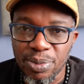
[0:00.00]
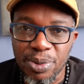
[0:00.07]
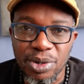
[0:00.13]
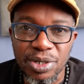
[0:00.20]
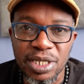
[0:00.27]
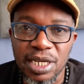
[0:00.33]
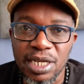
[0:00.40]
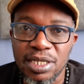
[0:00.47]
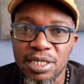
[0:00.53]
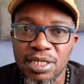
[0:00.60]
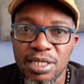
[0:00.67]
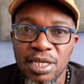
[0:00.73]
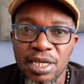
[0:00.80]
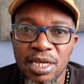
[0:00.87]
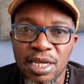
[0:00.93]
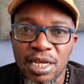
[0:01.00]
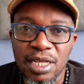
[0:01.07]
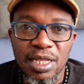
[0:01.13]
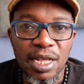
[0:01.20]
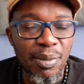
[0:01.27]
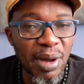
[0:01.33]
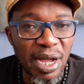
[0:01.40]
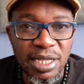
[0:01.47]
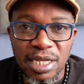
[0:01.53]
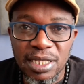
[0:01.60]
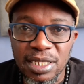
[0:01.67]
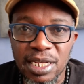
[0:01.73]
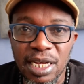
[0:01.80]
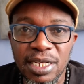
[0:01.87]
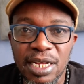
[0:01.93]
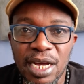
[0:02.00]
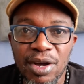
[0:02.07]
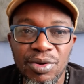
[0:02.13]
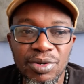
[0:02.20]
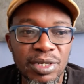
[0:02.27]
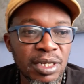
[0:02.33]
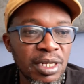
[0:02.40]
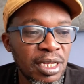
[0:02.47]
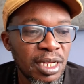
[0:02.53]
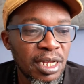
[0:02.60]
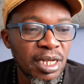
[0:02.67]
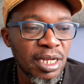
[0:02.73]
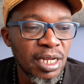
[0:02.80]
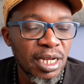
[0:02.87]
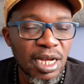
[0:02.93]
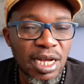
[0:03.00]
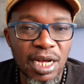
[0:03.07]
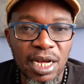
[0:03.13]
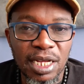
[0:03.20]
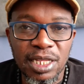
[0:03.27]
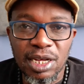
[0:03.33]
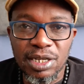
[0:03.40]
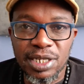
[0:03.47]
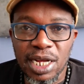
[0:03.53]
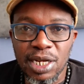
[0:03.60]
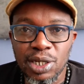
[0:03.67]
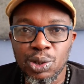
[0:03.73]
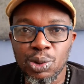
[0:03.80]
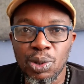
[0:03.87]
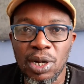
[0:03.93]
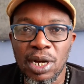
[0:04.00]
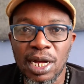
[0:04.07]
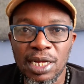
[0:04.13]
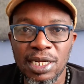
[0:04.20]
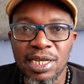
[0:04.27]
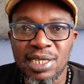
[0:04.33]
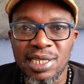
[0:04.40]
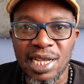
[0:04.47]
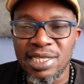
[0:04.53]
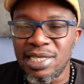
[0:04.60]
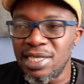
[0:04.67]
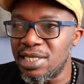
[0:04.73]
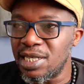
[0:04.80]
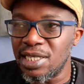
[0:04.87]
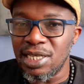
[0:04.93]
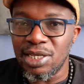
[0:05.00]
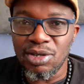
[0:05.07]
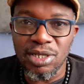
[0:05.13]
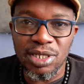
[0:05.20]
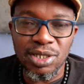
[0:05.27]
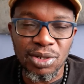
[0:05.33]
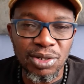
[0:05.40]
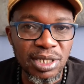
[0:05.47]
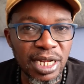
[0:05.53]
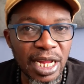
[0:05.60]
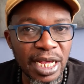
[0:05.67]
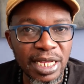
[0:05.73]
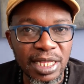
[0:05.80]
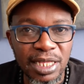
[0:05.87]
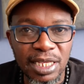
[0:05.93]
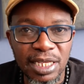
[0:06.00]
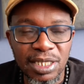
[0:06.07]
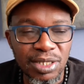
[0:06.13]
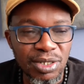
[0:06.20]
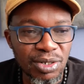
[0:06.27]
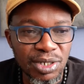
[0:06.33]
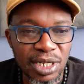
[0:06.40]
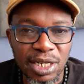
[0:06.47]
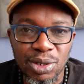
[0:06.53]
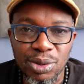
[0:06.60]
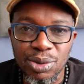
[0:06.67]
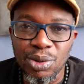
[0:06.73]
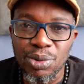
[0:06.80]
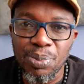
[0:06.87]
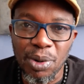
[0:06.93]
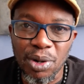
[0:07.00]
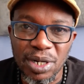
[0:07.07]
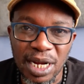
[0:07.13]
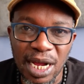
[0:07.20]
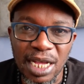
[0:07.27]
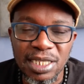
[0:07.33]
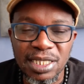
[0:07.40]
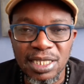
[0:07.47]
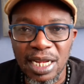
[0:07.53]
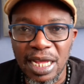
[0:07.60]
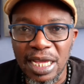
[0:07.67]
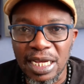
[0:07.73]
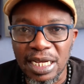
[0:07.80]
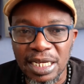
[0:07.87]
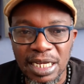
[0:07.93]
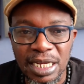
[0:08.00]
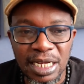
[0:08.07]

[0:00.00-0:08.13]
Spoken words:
projects. Their budgets are down. They're trying to resuscitate it with shows like this, trying to do podcasts like